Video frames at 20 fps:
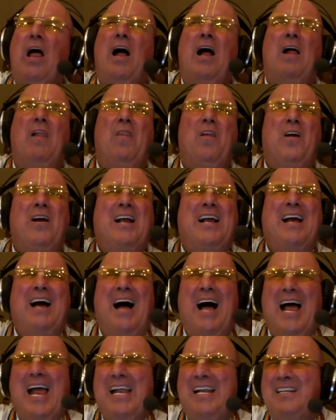other
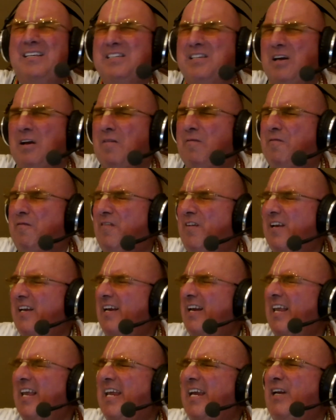kinds of
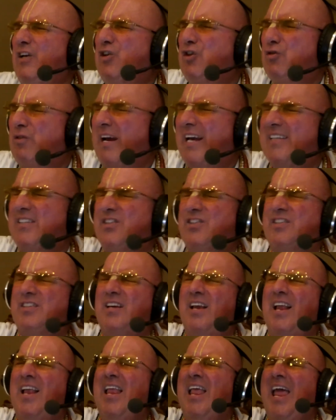interests
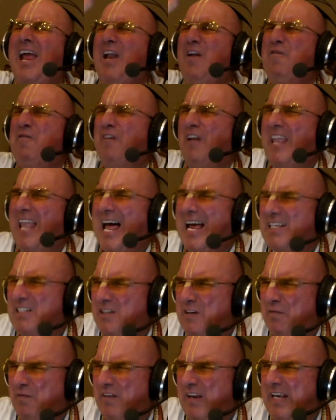and
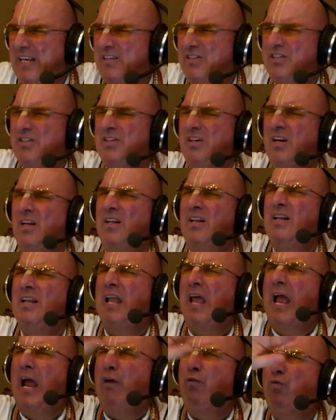philosophies
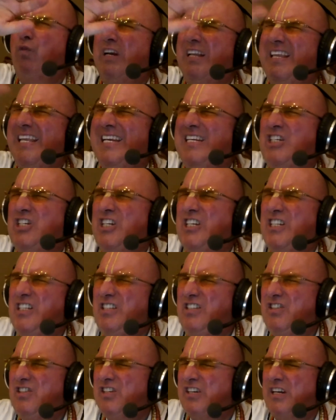and
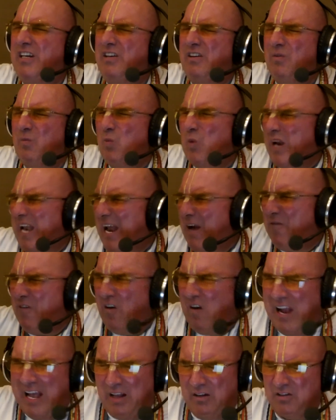religions and
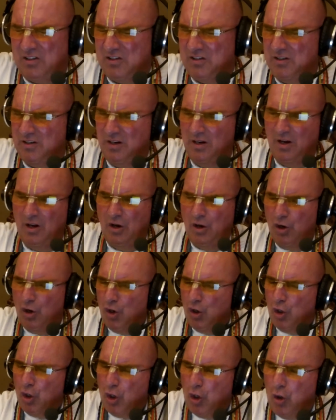whatever else.
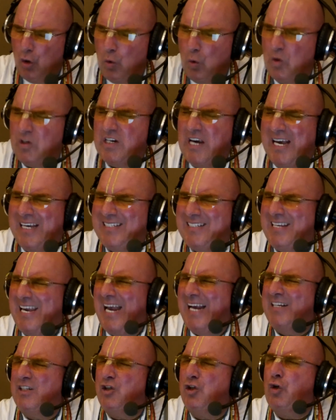You just
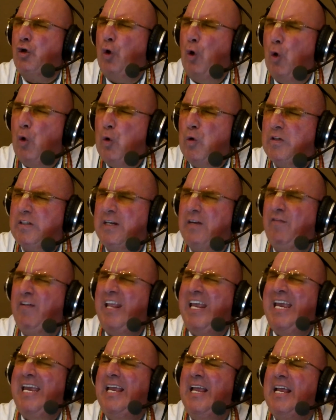
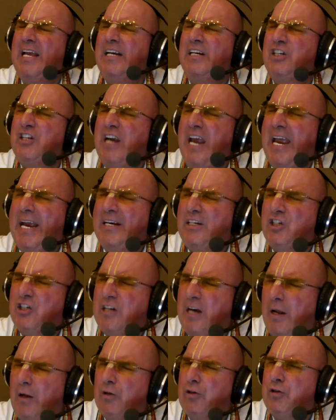exclusively take
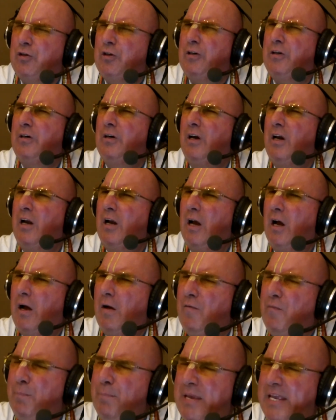shelter
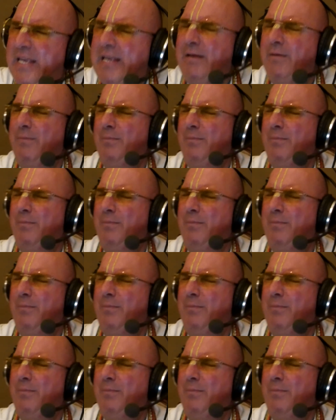of me.